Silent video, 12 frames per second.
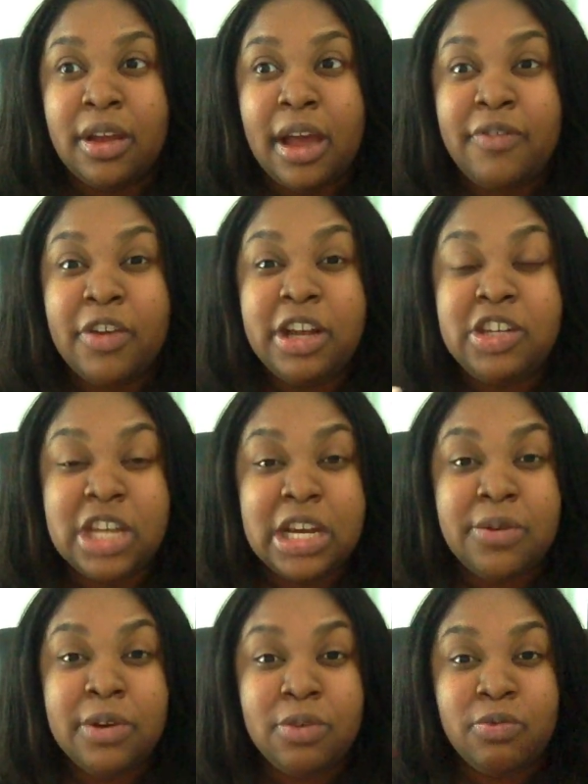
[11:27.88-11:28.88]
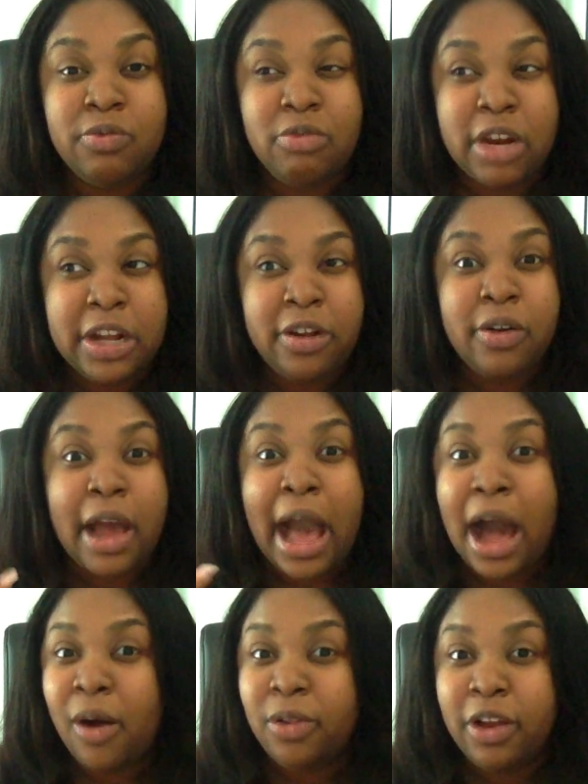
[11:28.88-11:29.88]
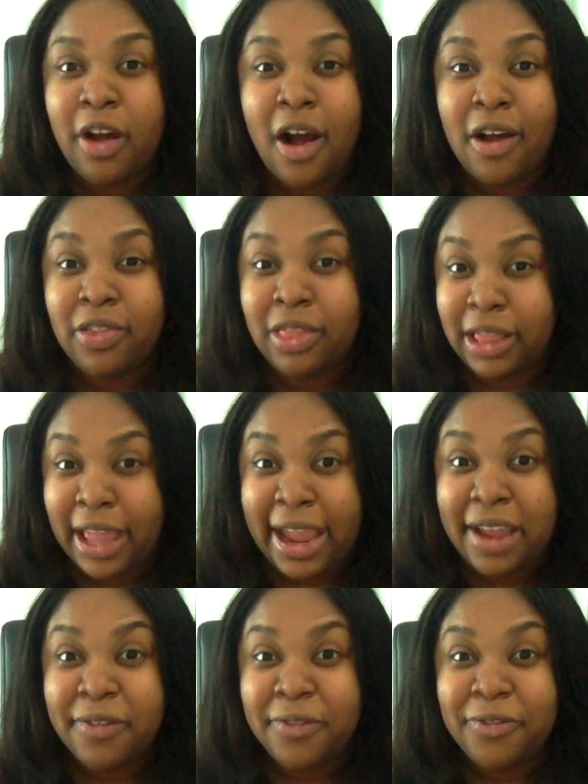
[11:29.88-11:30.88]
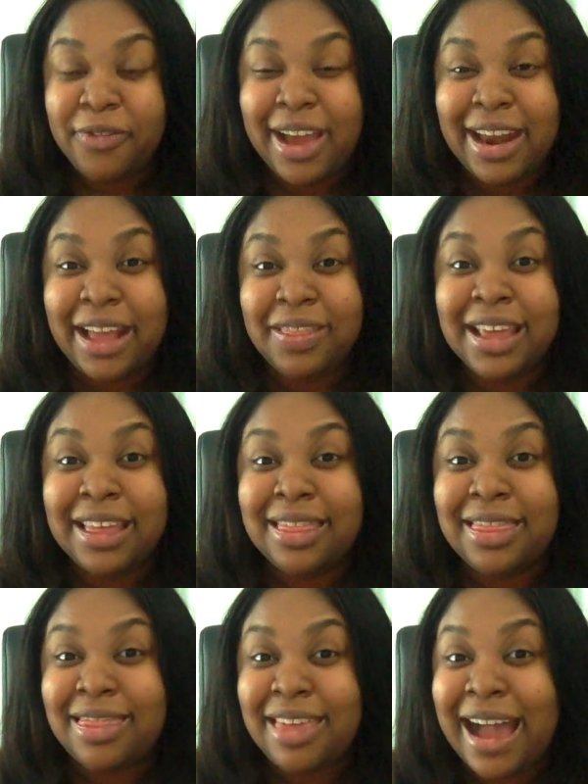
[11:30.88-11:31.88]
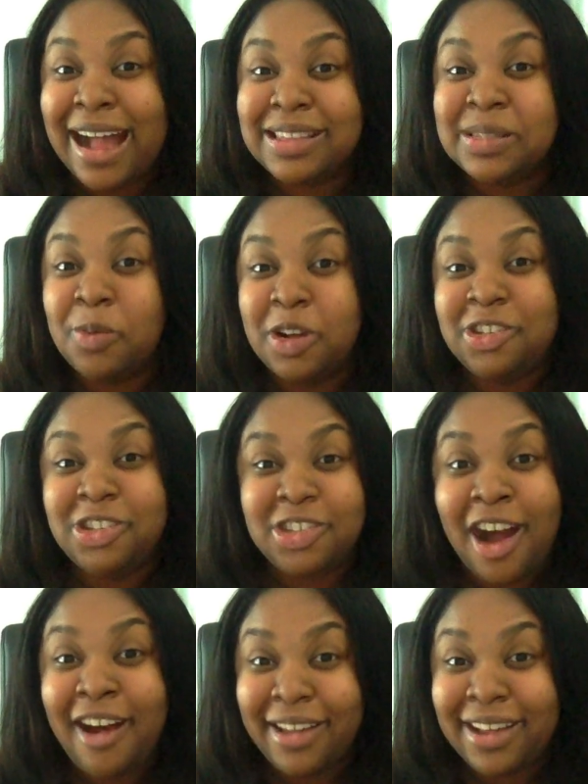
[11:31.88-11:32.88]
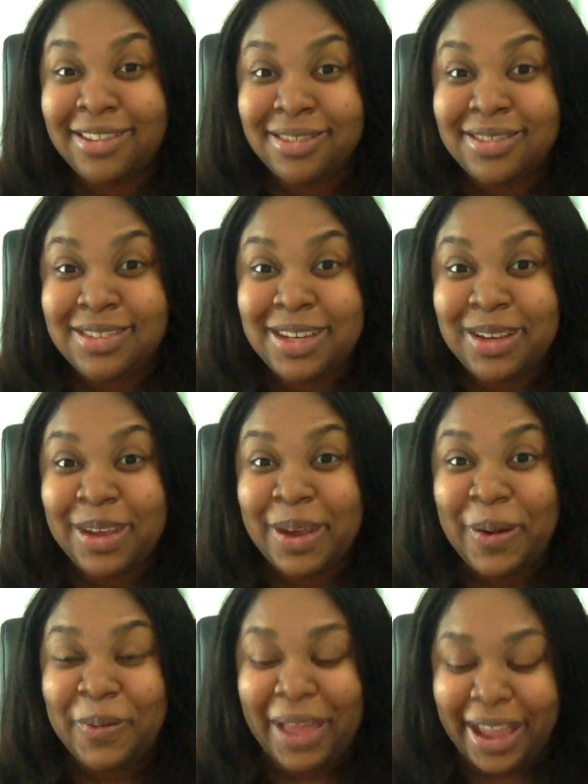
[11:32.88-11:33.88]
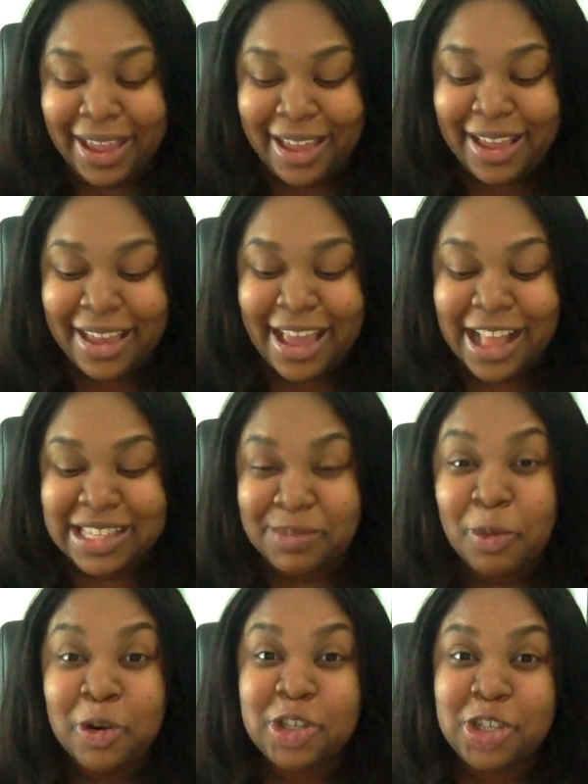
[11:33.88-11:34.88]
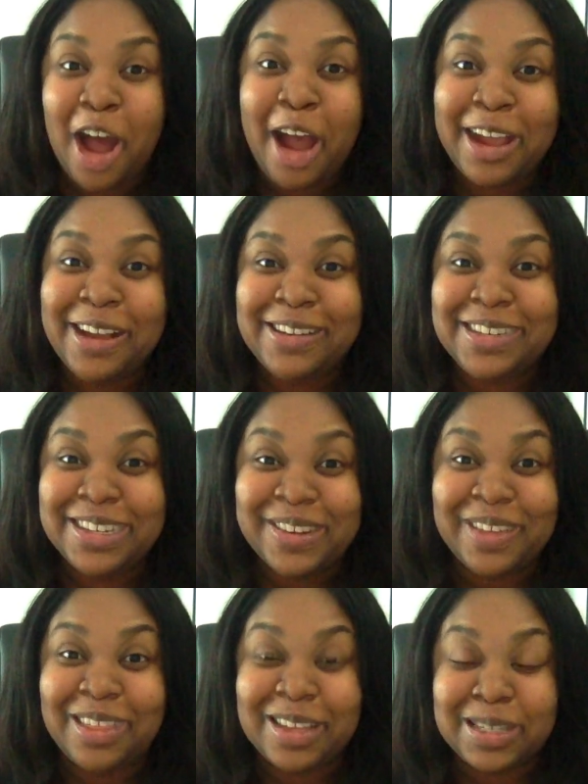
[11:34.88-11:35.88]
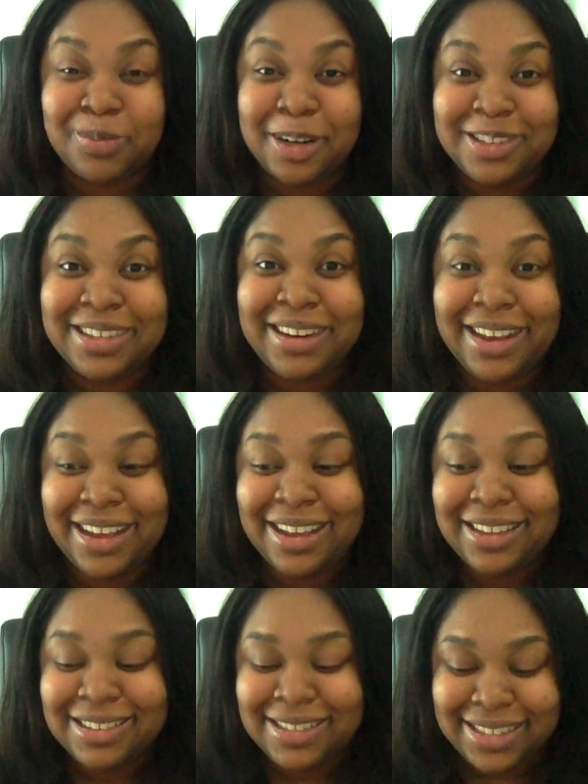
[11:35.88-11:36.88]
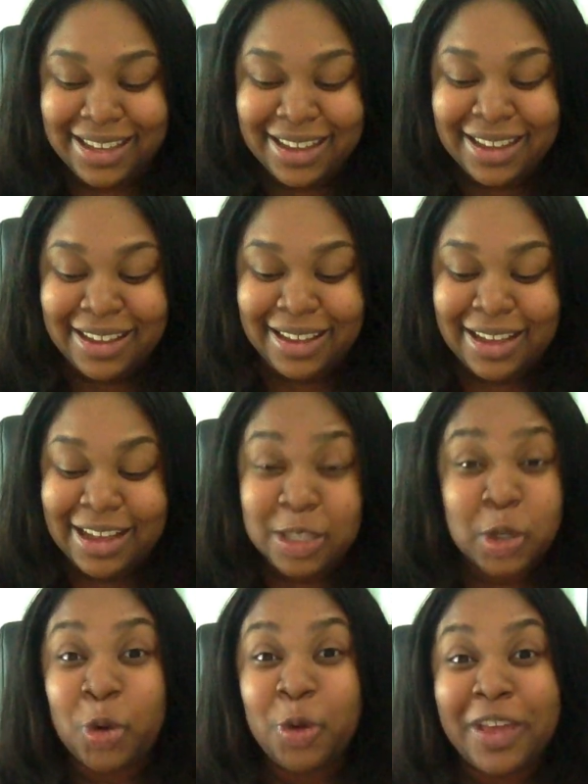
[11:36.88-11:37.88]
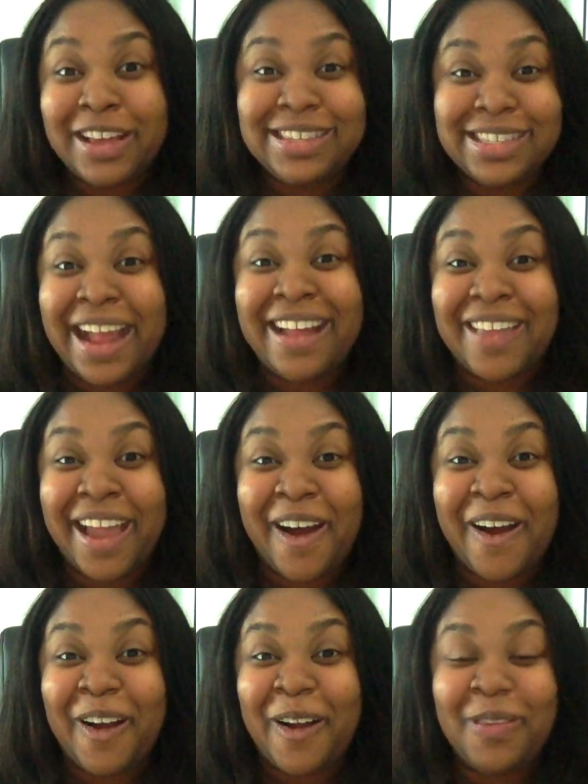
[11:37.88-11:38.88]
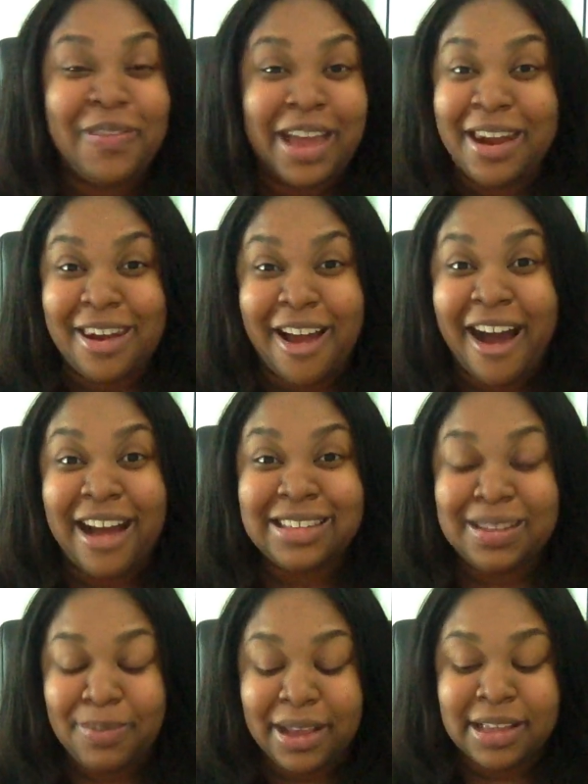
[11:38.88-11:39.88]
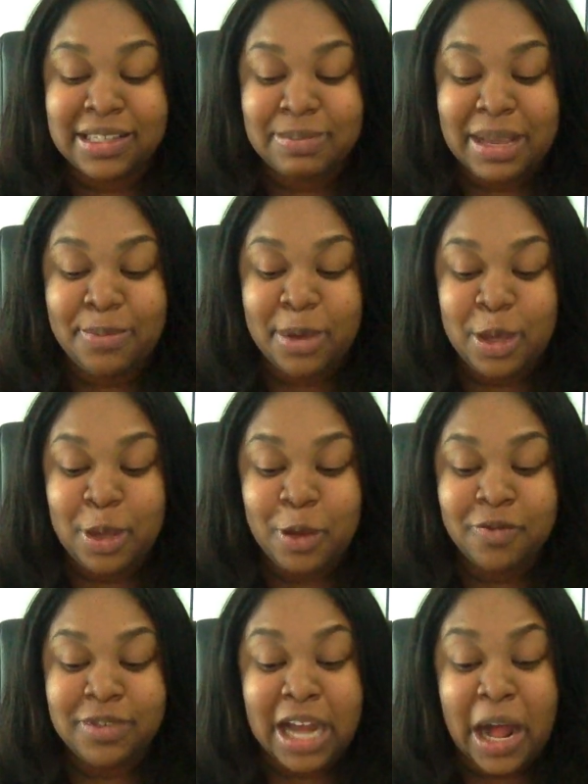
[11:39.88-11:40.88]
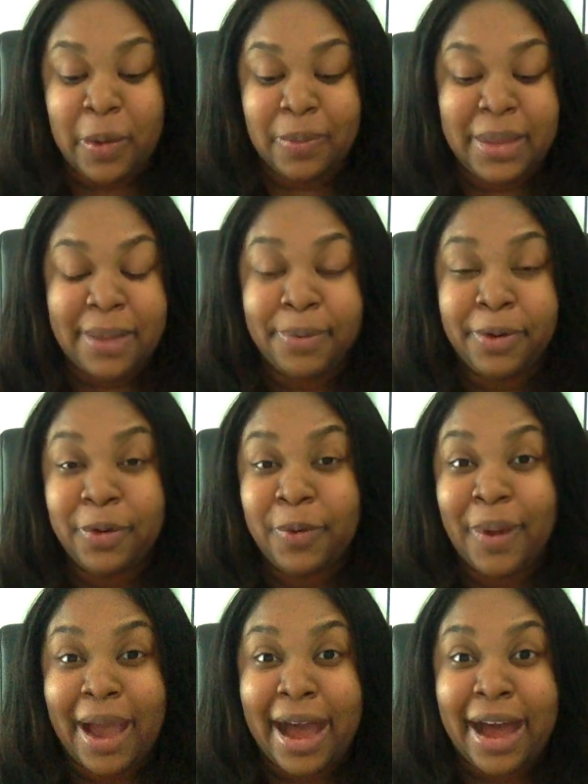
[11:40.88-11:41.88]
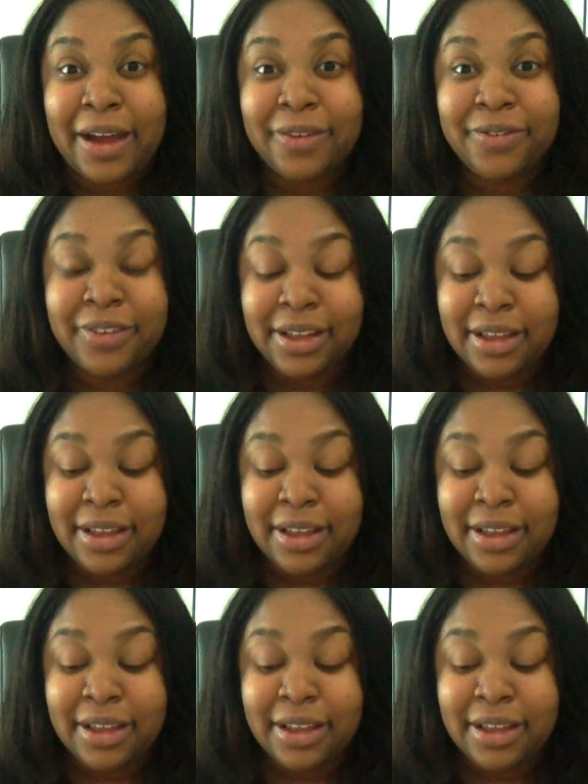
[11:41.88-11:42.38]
a very genuine and real outlook on life. And I think that's what's shocking to you. Like it's more shocking to you that this person is who they say they are than not, because maybe you've dealt with people who have